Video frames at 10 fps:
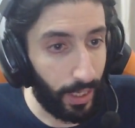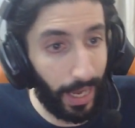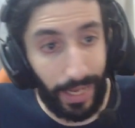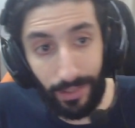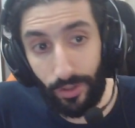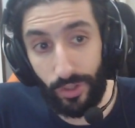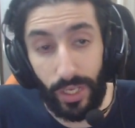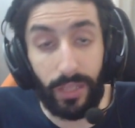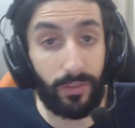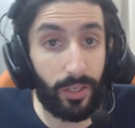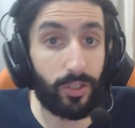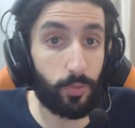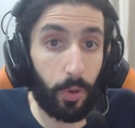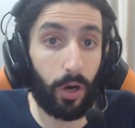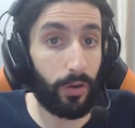I understand it's
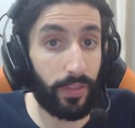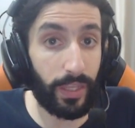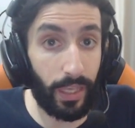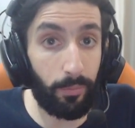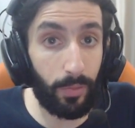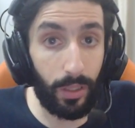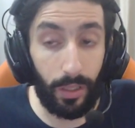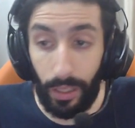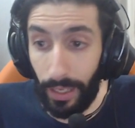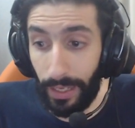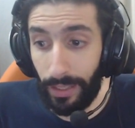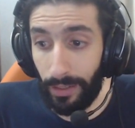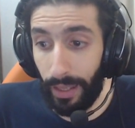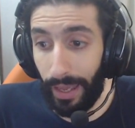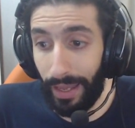part of the game,
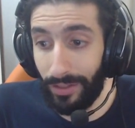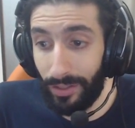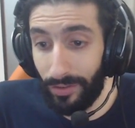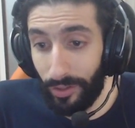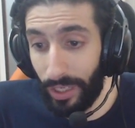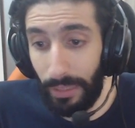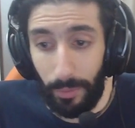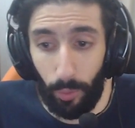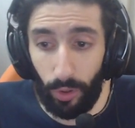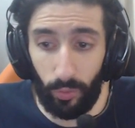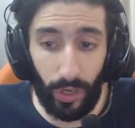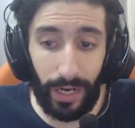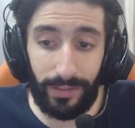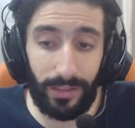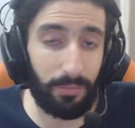and at, there came a point where
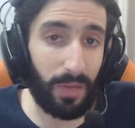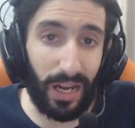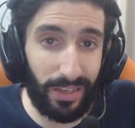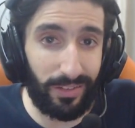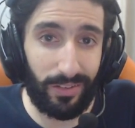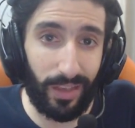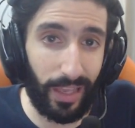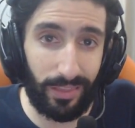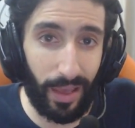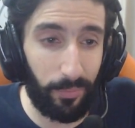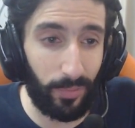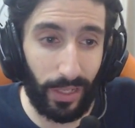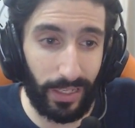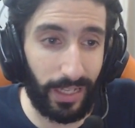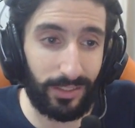I didn't mind at that,
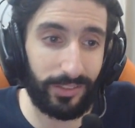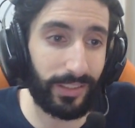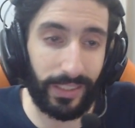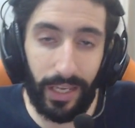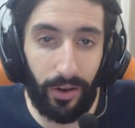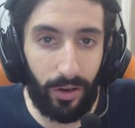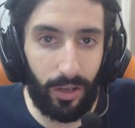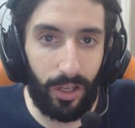like, I just didn't care.